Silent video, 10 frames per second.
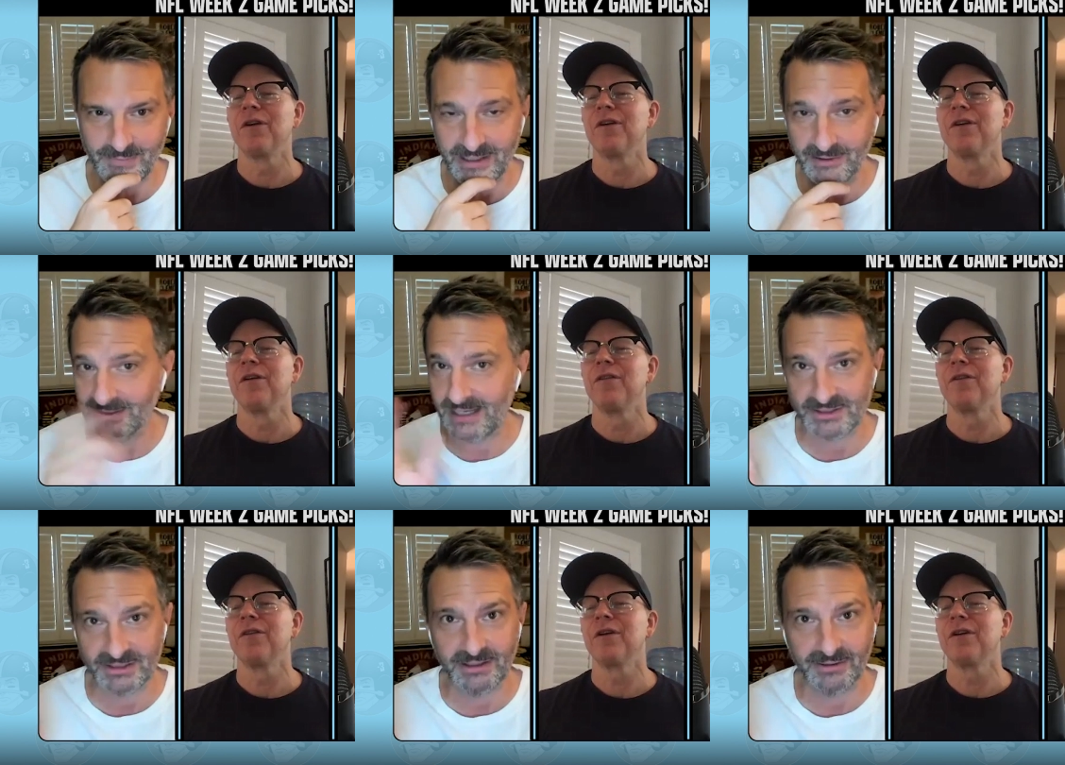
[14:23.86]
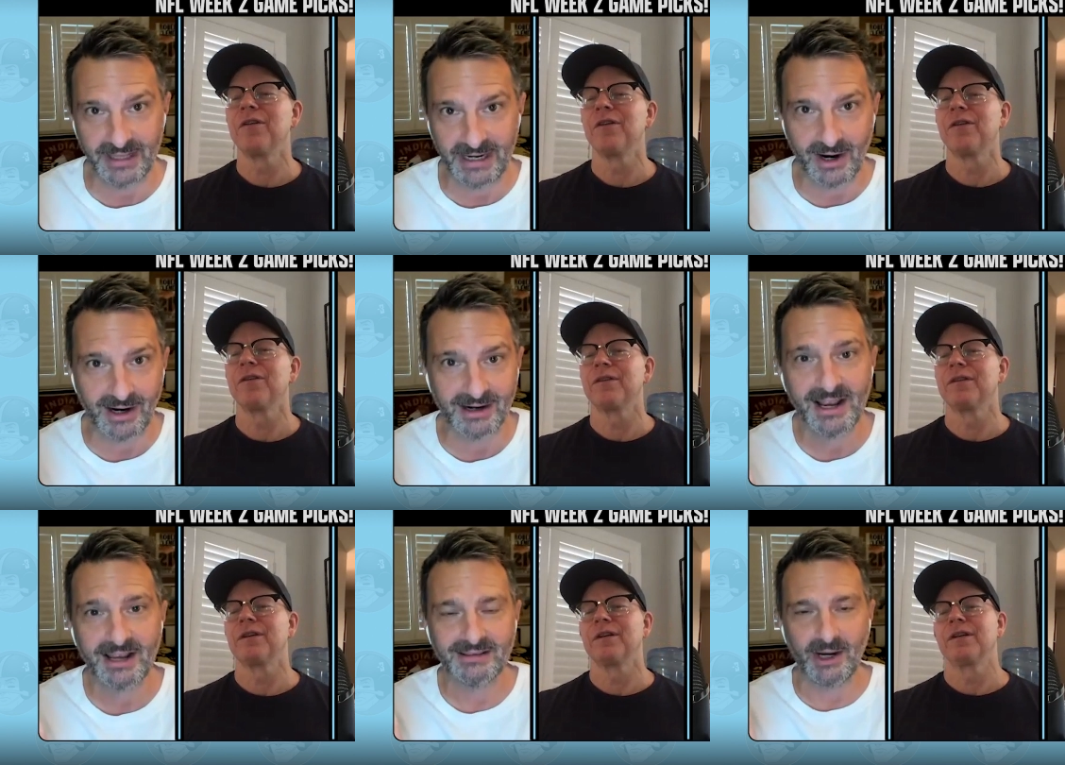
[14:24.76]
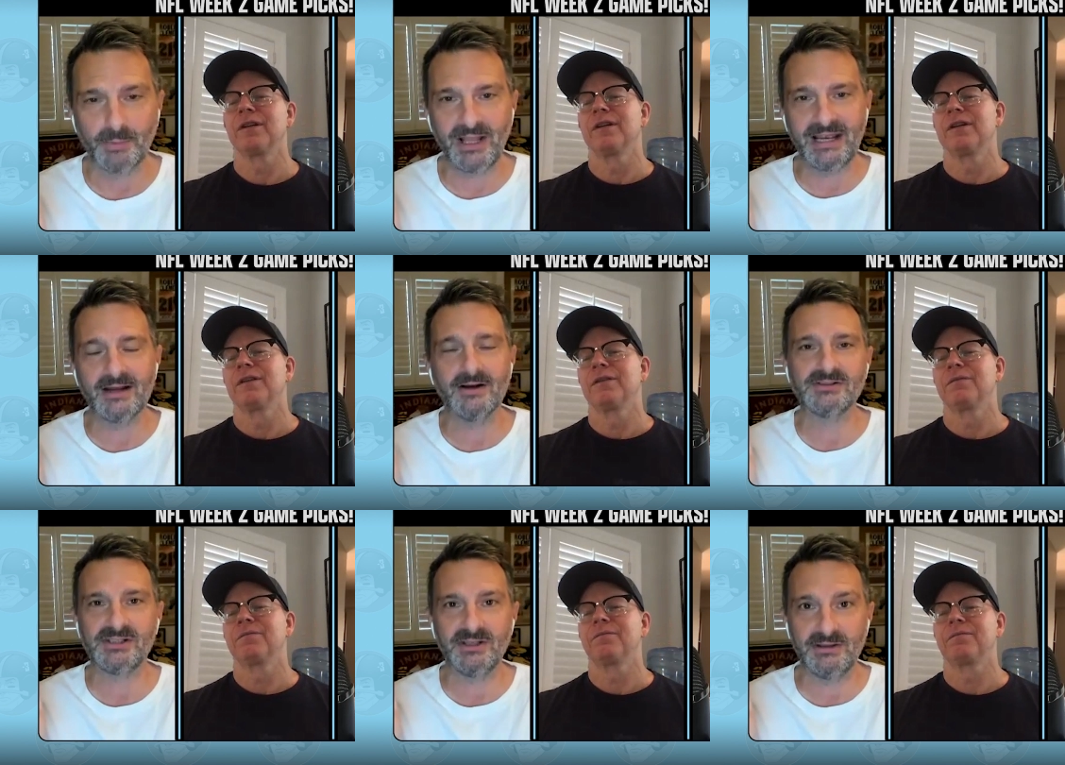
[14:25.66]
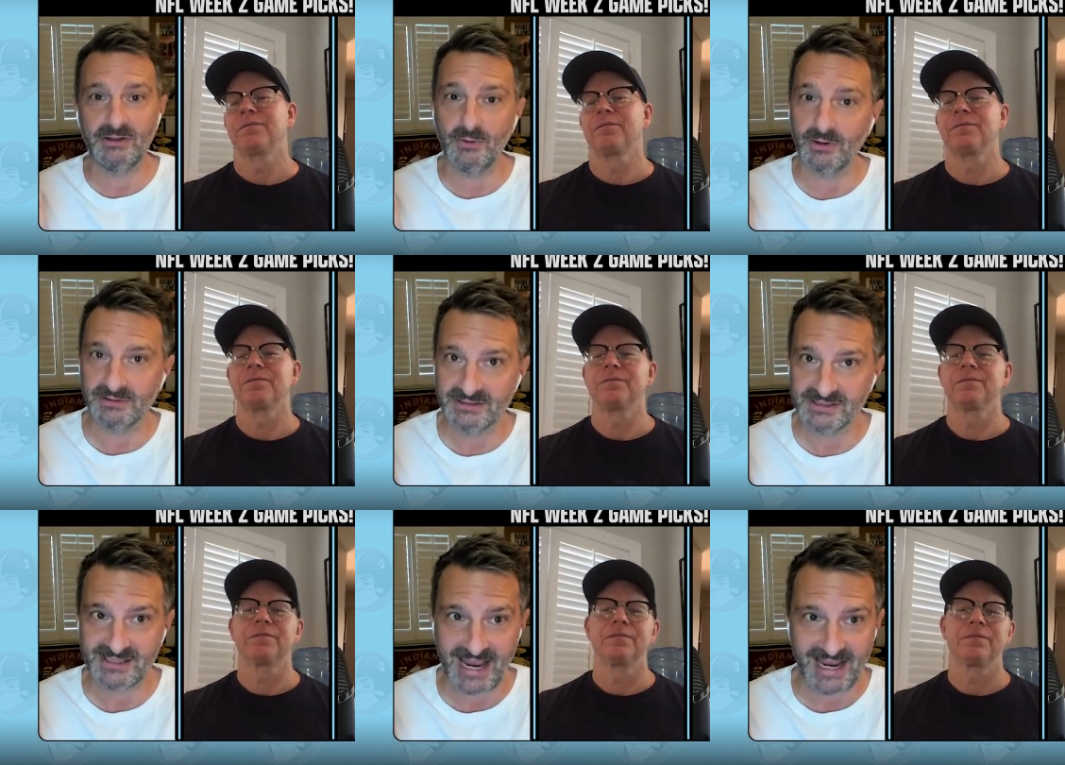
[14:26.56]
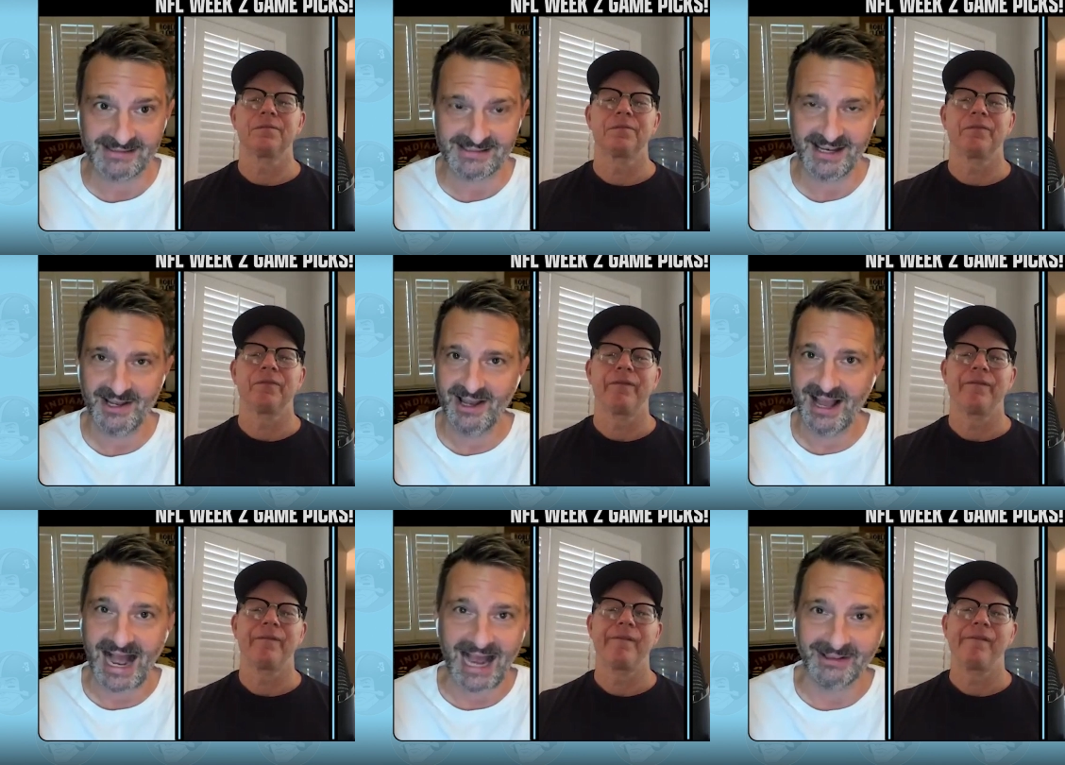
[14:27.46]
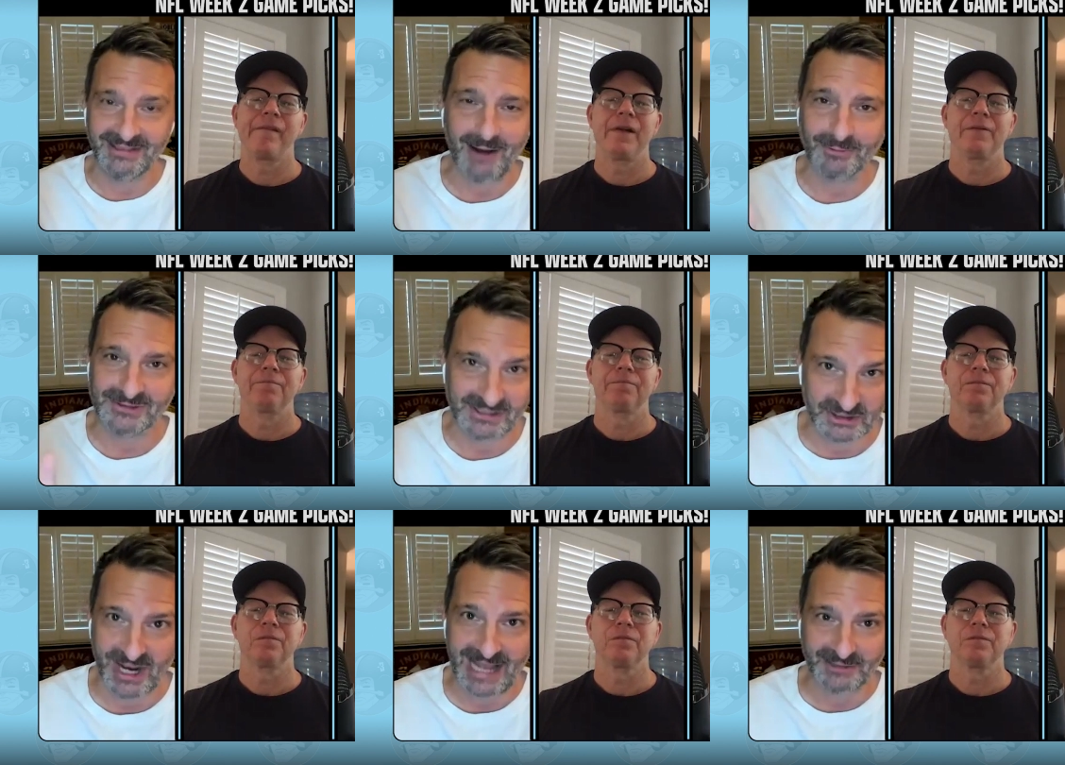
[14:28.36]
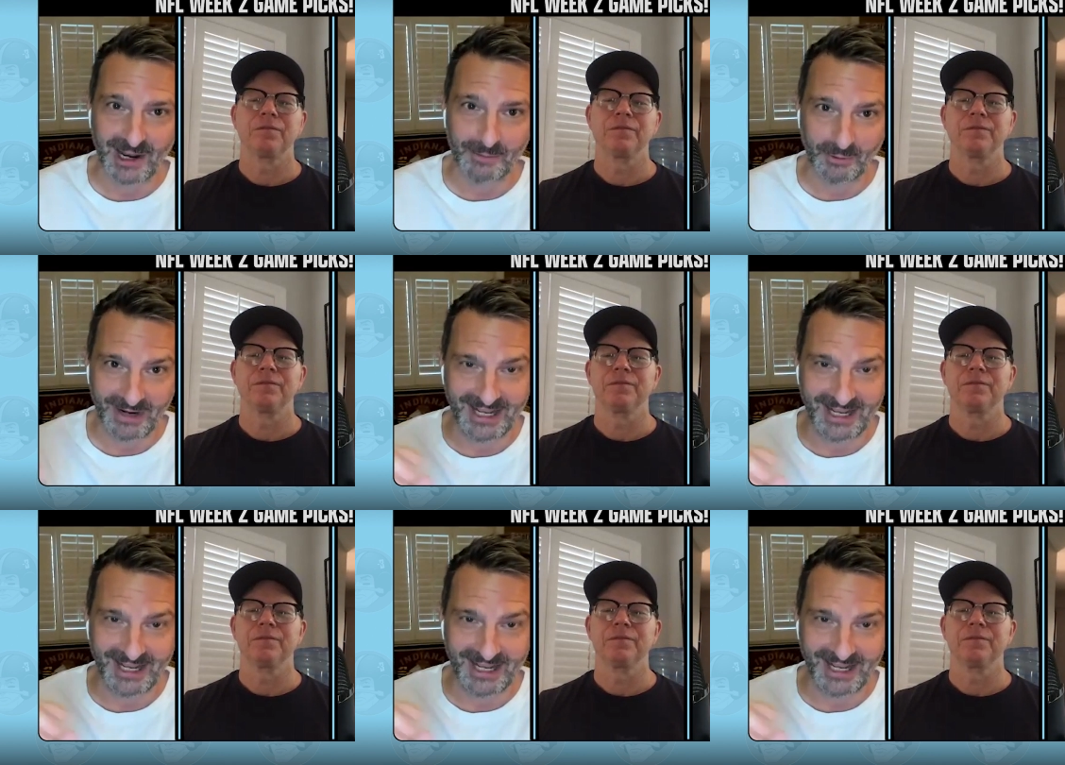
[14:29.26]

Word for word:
Speaker 1: here, alleged though they are. They're playing host to the New Orleans Saints. I that was the jaw dropper when